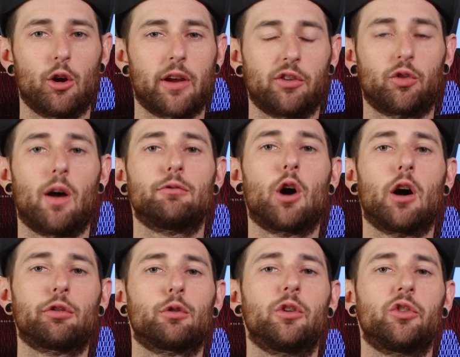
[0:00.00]
Okay, so I've
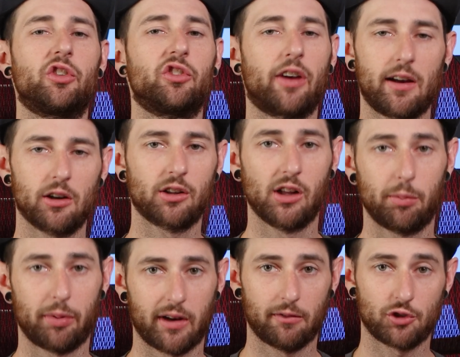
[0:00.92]
gone through this entire
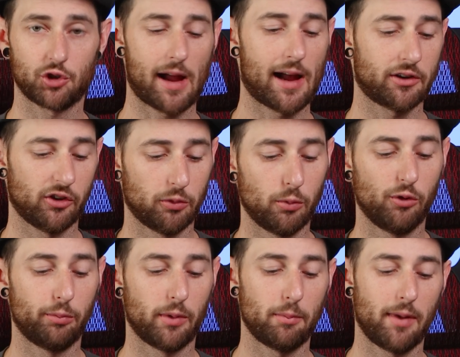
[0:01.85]
clip and I've tracked his
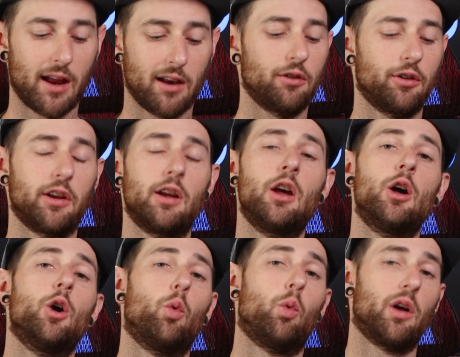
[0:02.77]
movement manually.
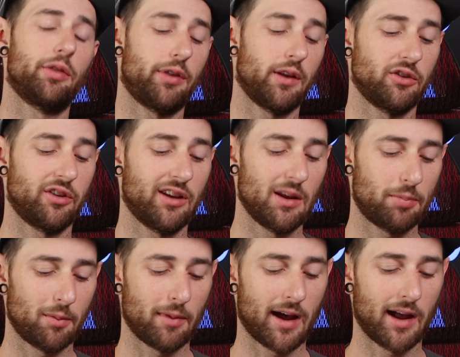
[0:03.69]
One thing to keep
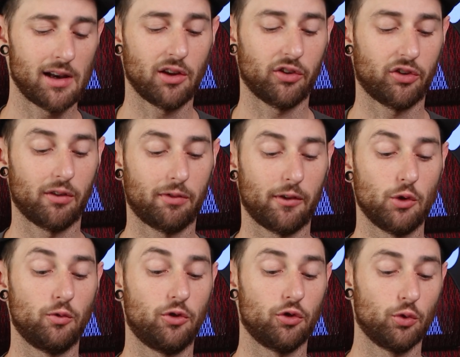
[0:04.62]
in mind is if
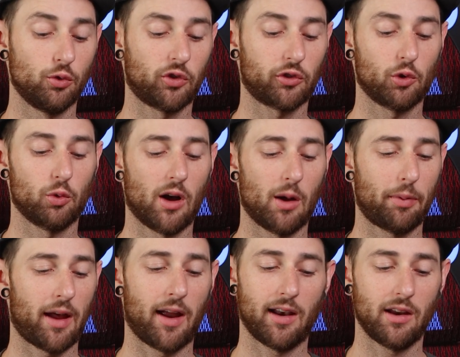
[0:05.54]
you do screw
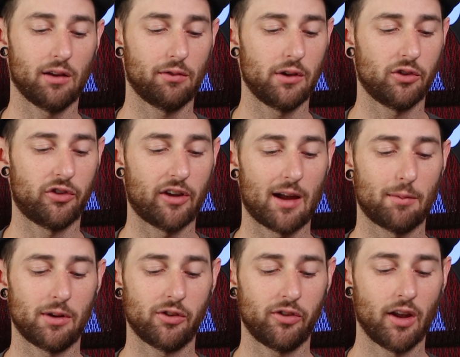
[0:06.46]
up any of these
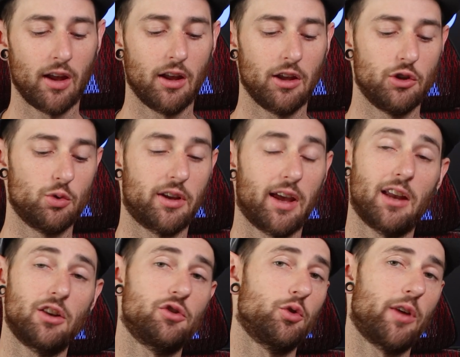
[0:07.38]
diamonds, you
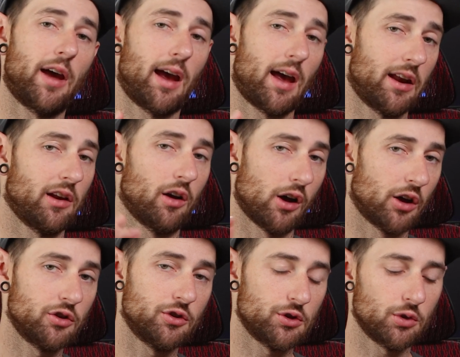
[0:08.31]
can do that edit
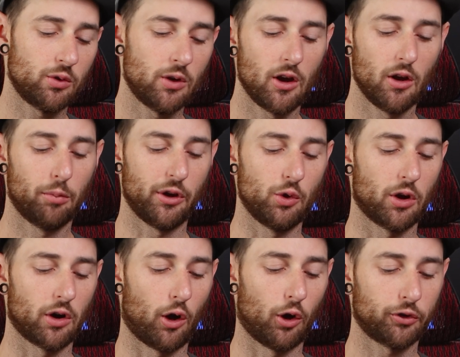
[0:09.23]
undo, but you
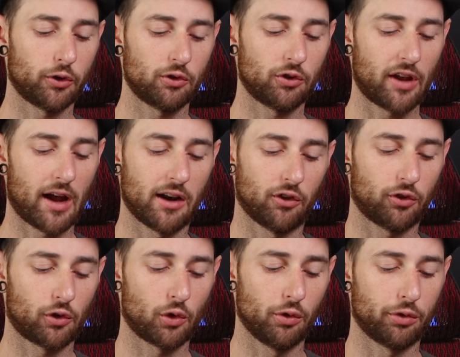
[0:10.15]
can also just kind of
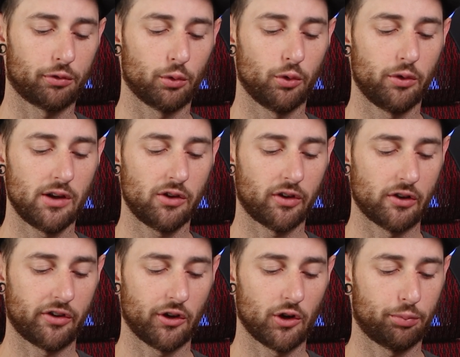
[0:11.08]
scroll through these
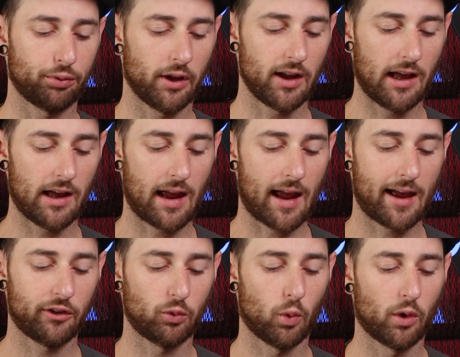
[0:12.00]
until your playhead
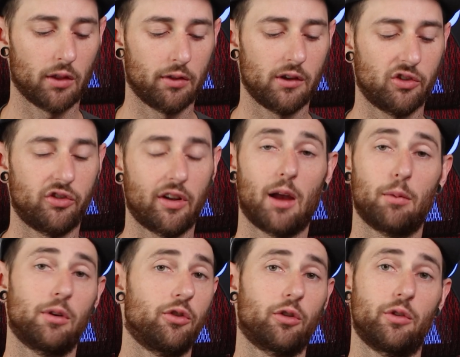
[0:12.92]
has one of these
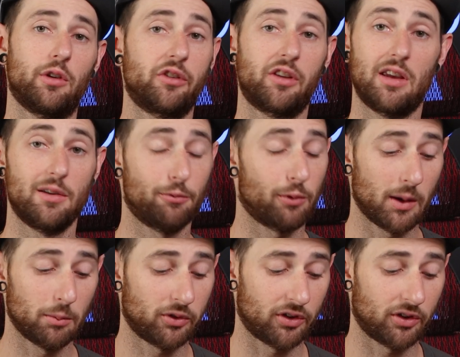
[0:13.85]
diamonds or these keyframes